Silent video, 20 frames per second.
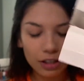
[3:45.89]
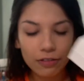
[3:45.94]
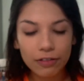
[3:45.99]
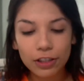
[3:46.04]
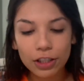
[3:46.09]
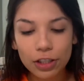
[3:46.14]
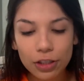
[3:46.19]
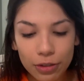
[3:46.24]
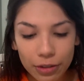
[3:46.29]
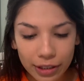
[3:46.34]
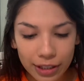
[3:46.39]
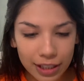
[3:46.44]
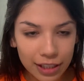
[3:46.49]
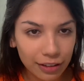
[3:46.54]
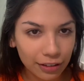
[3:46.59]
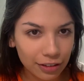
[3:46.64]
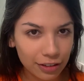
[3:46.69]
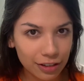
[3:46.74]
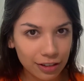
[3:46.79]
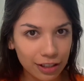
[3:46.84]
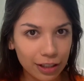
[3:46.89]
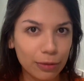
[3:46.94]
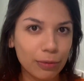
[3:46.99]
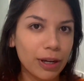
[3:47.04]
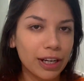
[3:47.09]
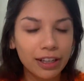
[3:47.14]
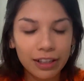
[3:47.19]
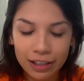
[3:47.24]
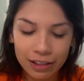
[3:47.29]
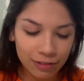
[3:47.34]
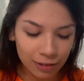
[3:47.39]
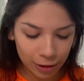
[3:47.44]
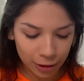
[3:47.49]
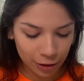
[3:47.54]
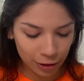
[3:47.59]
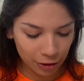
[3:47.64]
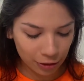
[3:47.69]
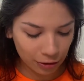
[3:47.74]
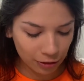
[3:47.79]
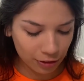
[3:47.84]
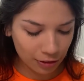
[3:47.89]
can fit 2 concealers in there. Why not give us 2?